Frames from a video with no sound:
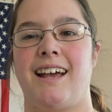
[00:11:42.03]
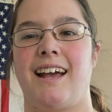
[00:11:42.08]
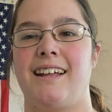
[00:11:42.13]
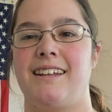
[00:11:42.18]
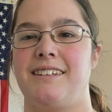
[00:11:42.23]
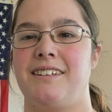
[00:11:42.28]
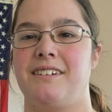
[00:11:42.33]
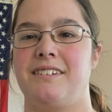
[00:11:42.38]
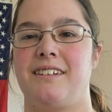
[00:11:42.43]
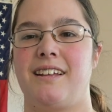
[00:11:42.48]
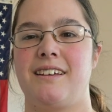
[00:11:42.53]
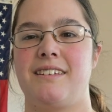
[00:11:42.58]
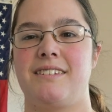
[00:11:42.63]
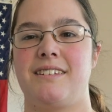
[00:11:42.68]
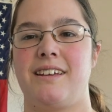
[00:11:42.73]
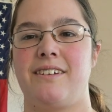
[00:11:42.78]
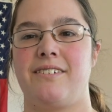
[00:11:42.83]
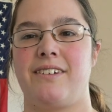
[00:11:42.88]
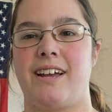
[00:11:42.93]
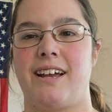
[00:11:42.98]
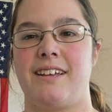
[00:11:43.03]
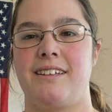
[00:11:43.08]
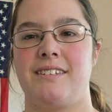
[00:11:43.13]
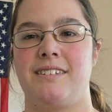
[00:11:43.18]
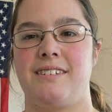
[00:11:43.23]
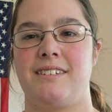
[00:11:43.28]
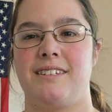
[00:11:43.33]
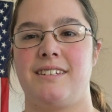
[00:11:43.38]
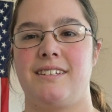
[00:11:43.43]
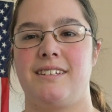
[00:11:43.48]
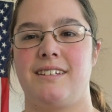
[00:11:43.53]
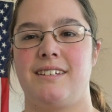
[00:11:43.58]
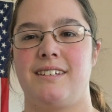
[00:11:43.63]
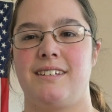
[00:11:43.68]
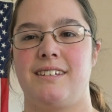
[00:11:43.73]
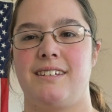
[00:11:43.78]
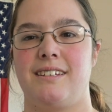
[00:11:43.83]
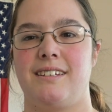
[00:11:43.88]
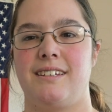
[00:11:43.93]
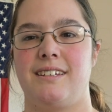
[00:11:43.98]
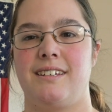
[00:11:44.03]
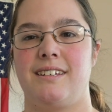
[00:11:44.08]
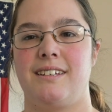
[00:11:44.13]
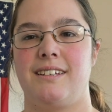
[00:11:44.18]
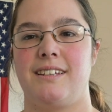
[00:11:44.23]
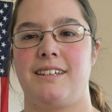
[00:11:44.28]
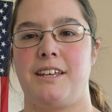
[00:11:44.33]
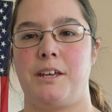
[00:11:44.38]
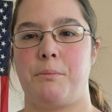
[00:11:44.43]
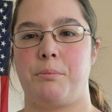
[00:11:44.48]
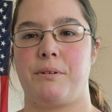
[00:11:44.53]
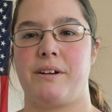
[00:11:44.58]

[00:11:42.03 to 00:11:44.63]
Until next time guys, keep